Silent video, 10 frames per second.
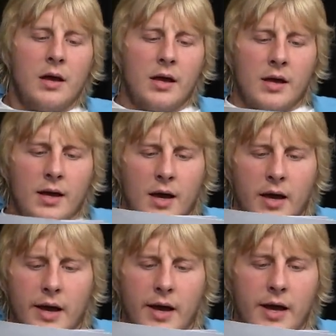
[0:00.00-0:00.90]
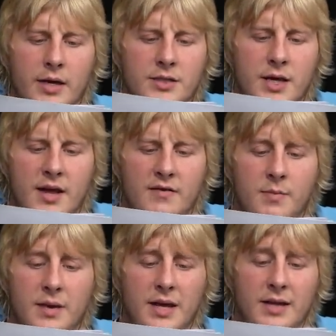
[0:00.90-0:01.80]
Yeah, has there ever
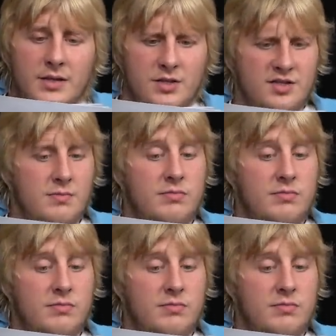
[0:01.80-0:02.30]
been? This is